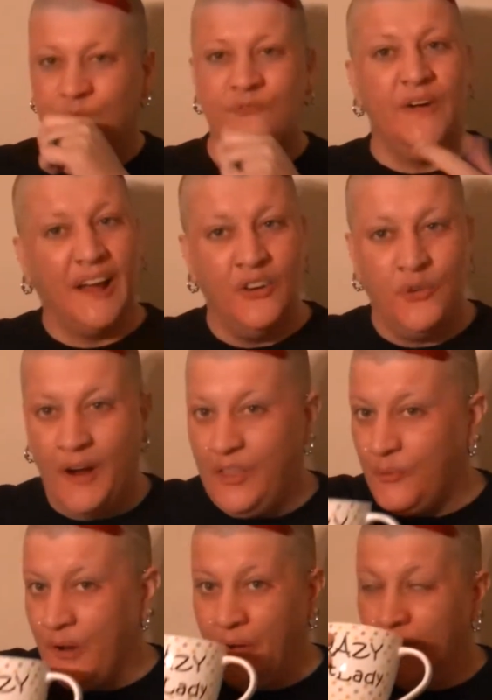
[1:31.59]
Fucking dry
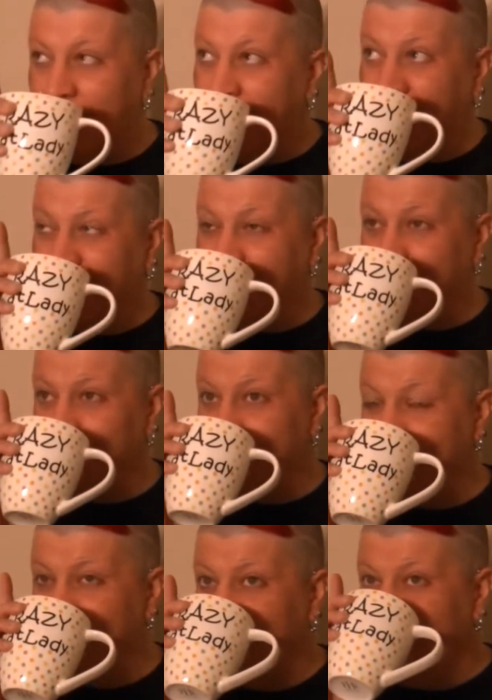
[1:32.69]
throat. I hate that shit.